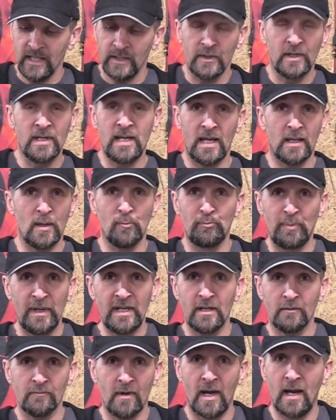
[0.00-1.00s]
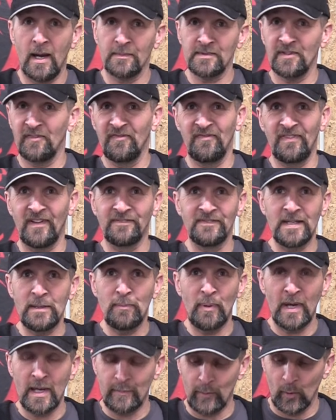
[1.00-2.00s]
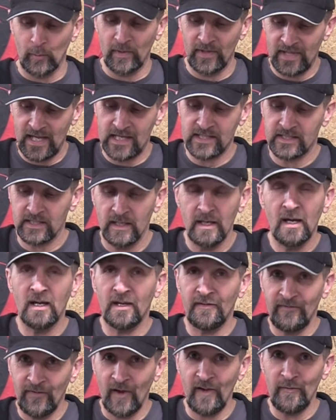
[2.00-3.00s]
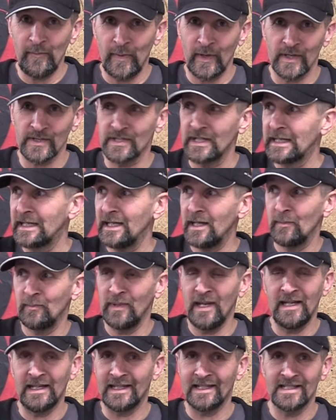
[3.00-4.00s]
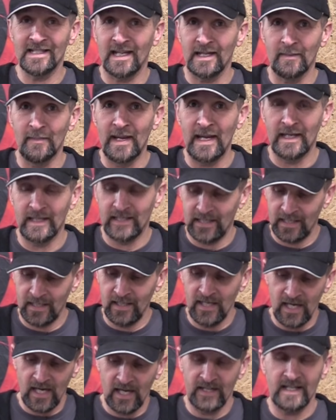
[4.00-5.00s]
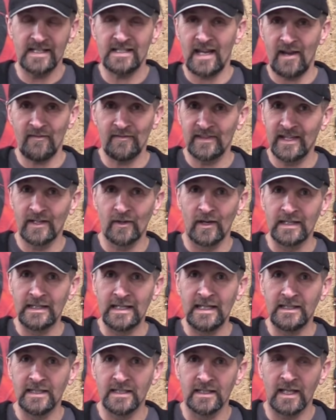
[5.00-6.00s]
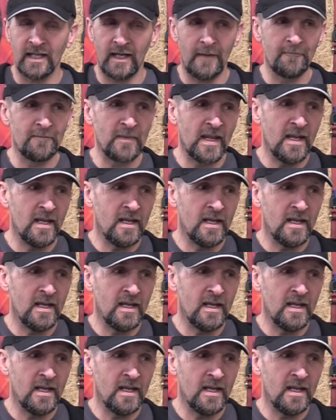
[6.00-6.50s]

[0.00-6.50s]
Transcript: You can get them bigger, right up to 50 people, but that's a 5-person kit. Plenty, there's only me in here and there's everything I need in there.